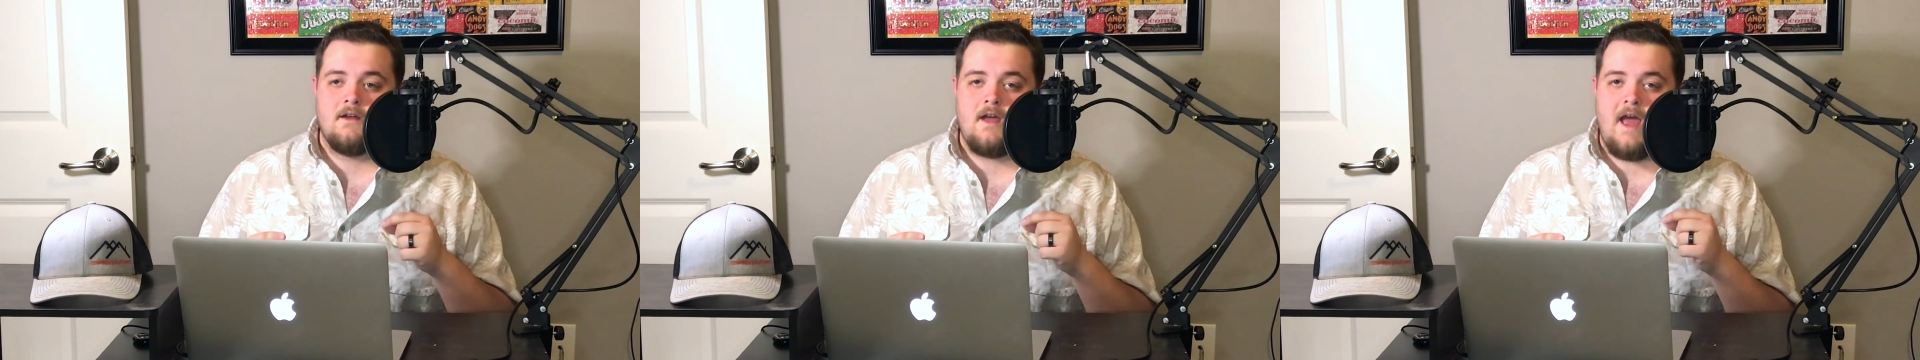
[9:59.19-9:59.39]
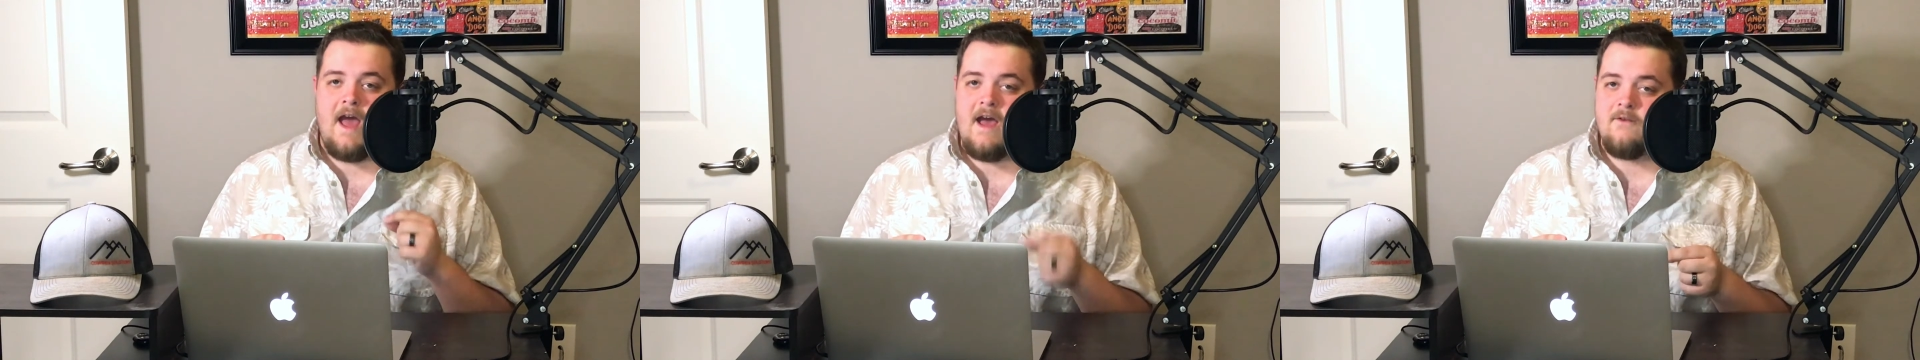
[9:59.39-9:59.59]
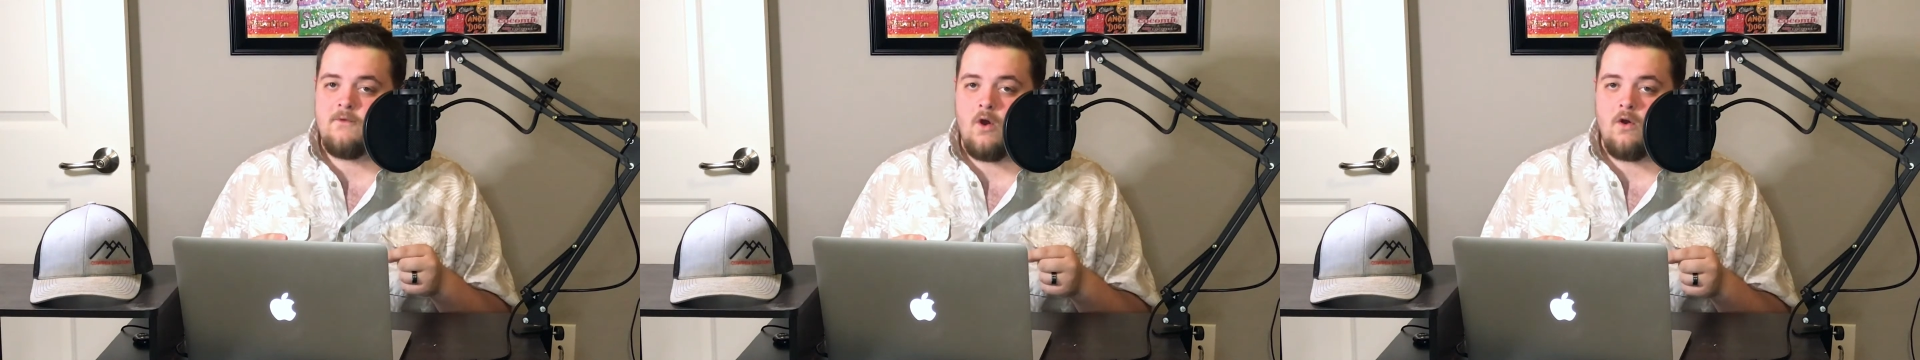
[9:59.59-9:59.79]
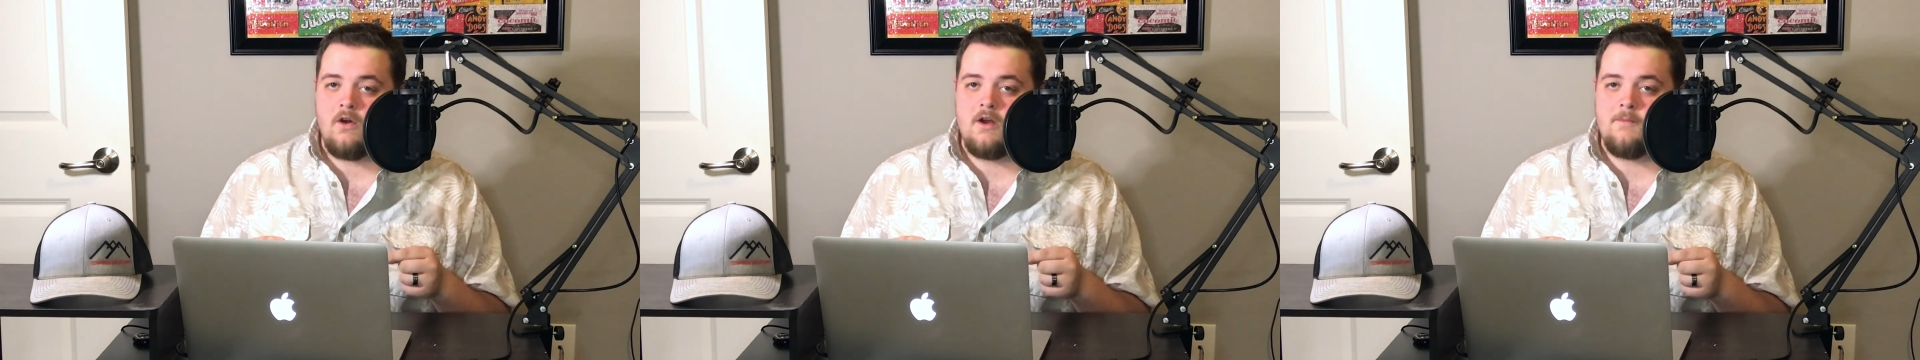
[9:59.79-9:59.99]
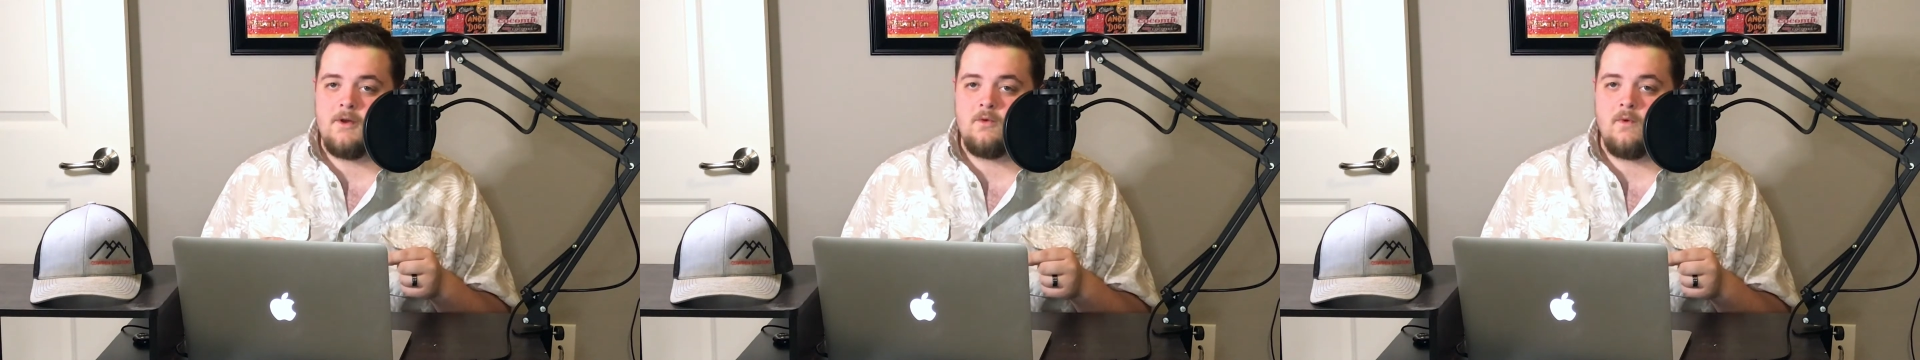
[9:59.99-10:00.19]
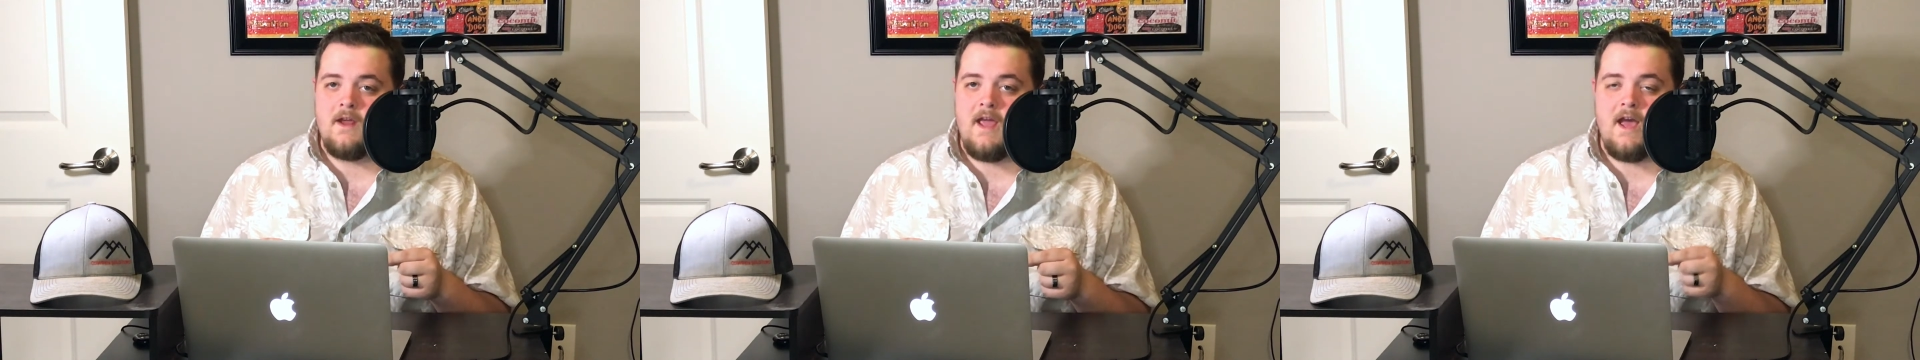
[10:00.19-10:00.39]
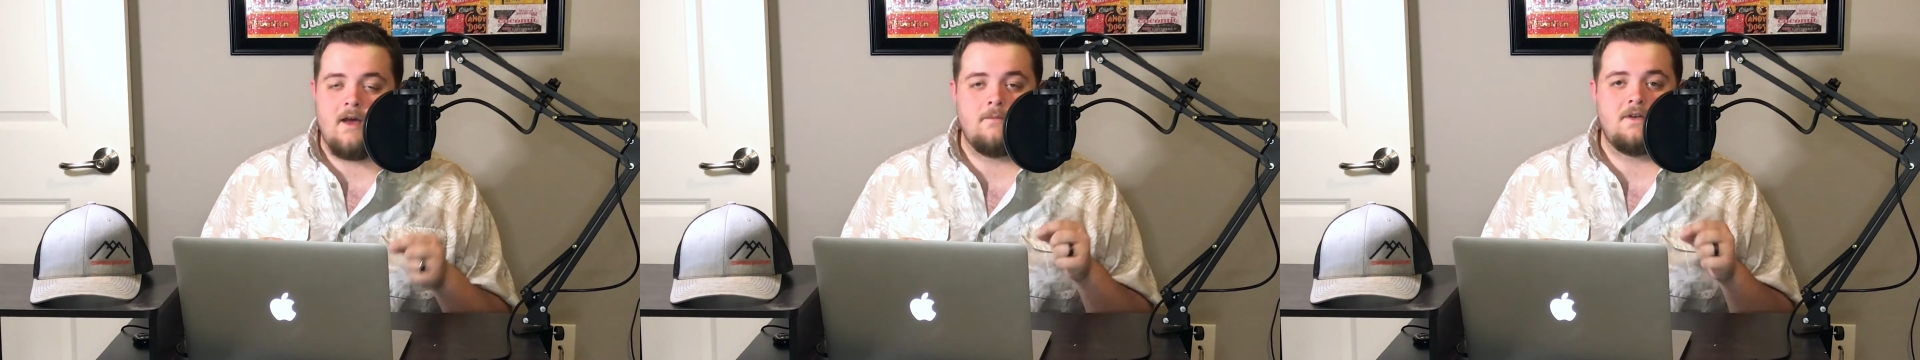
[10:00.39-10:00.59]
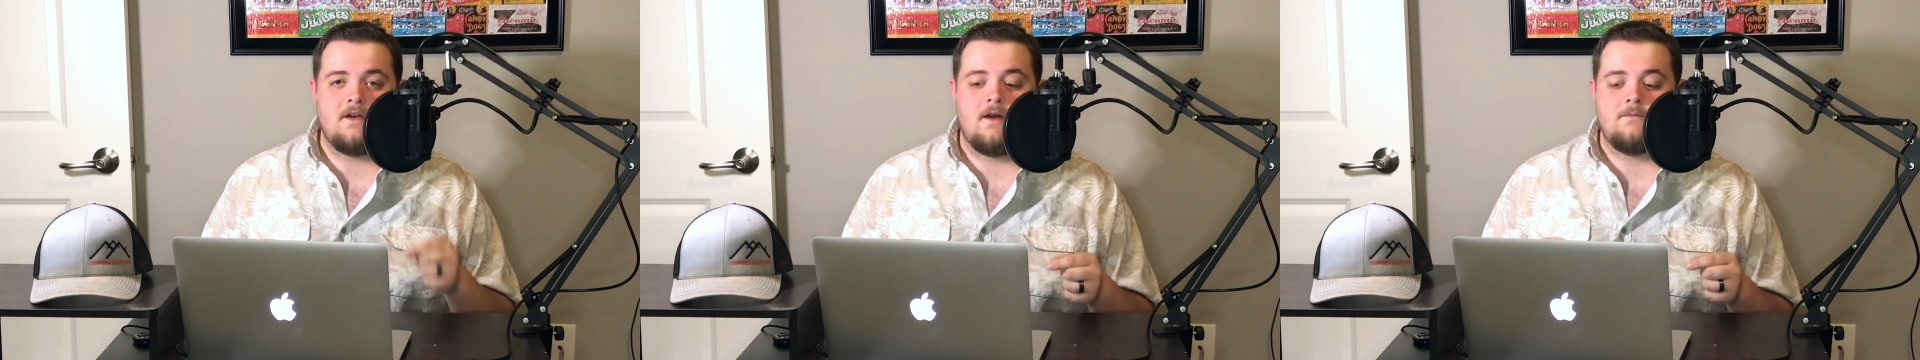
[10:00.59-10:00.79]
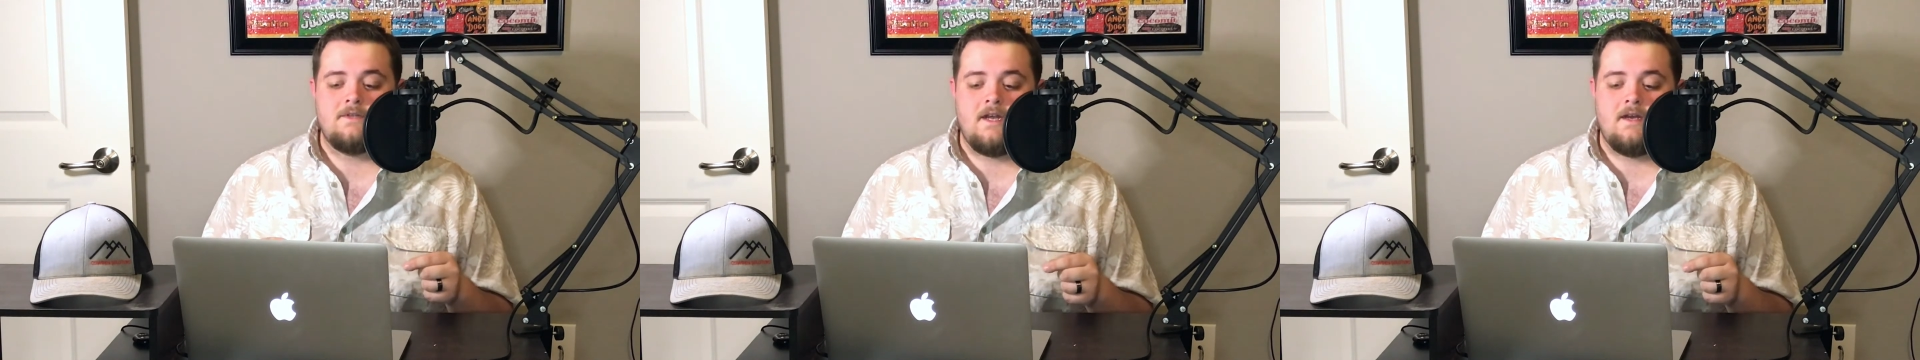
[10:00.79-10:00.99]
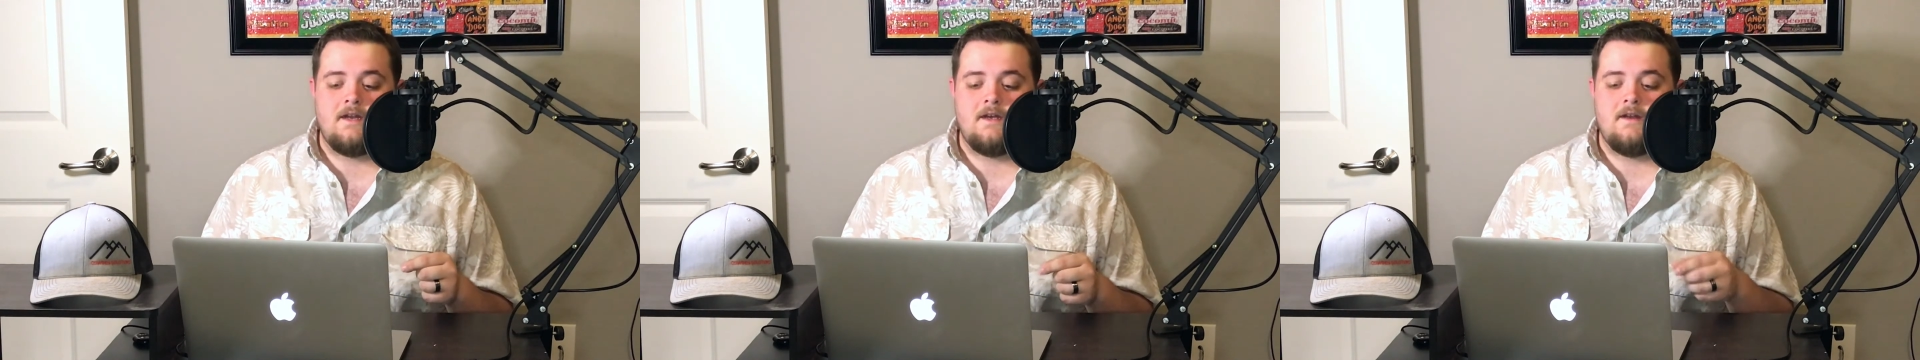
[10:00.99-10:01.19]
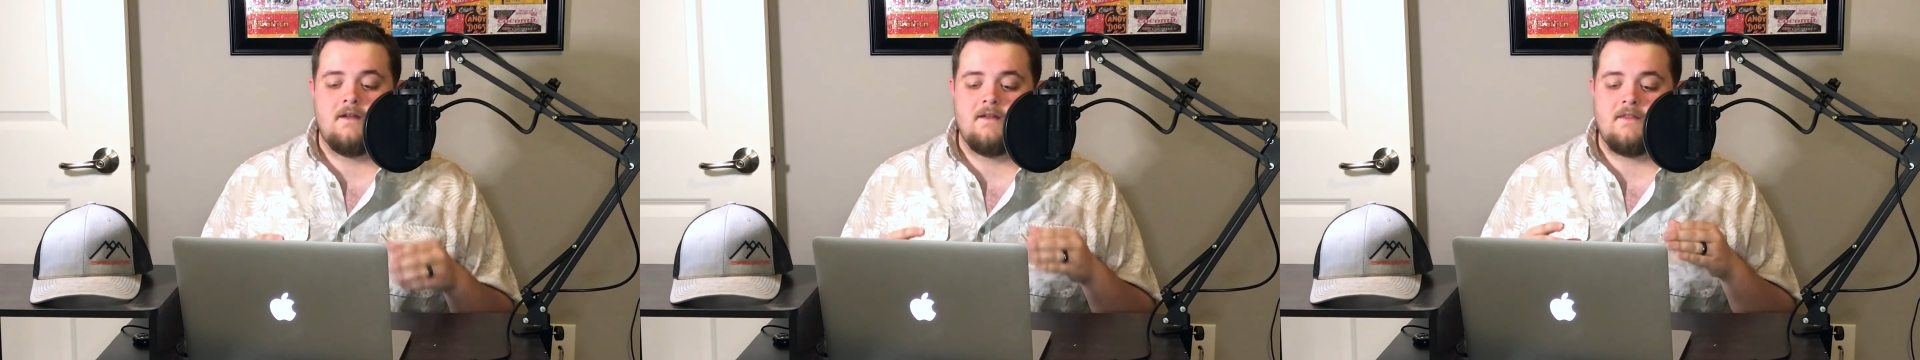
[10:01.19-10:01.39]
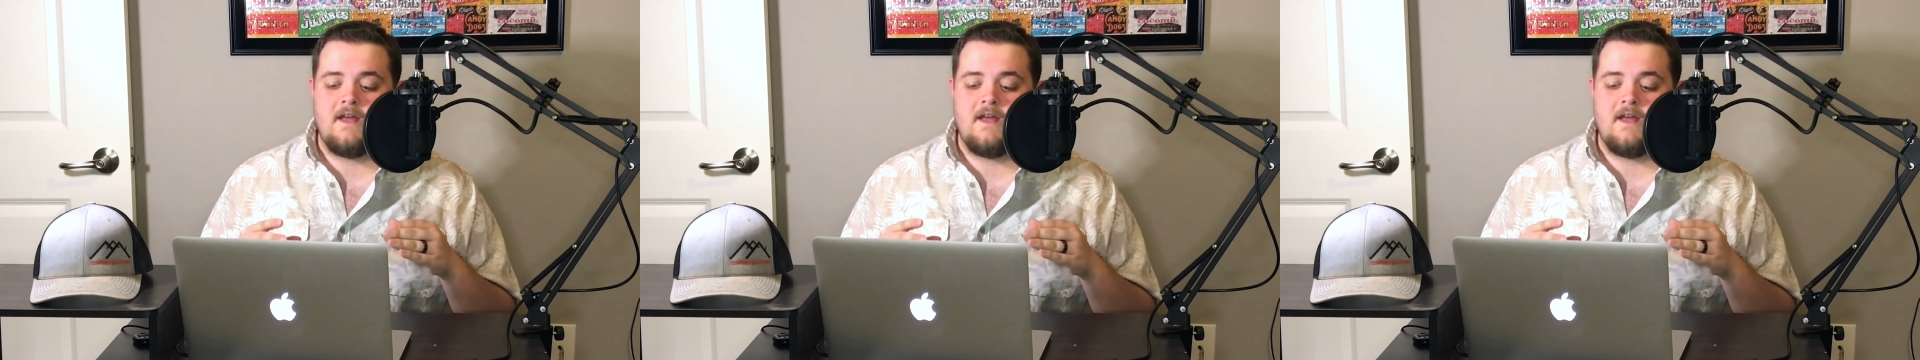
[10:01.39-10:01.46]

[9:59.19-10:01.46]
have already been rehabbed and updated,